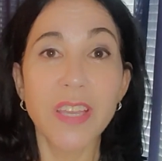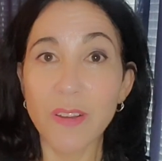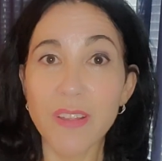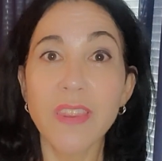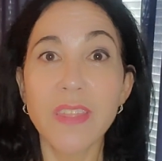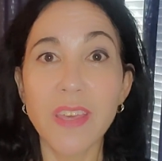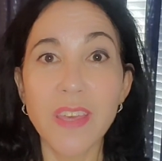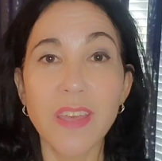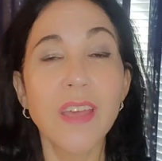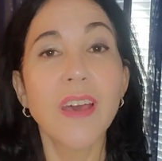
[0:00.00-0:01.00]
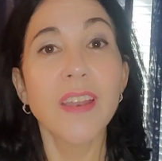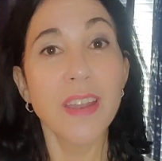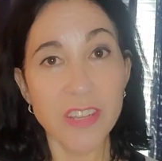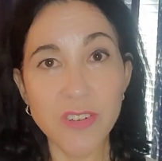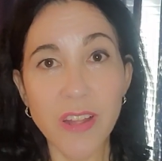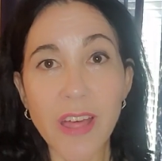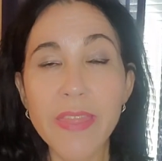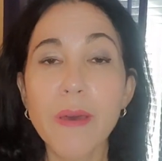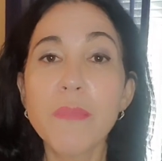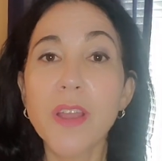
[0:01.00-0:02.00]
hearing the national anthem,